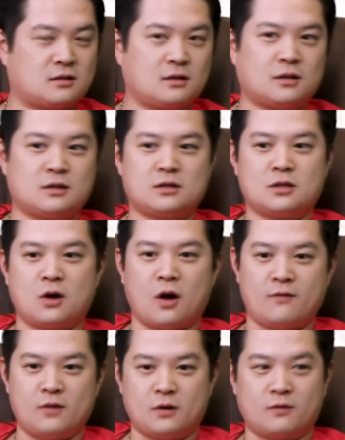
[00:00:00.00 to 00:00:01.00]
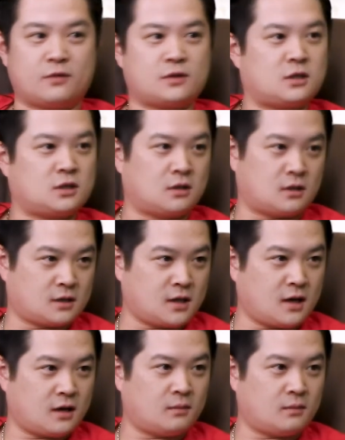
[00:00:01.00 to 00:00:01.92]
and so I've known him for such a long time.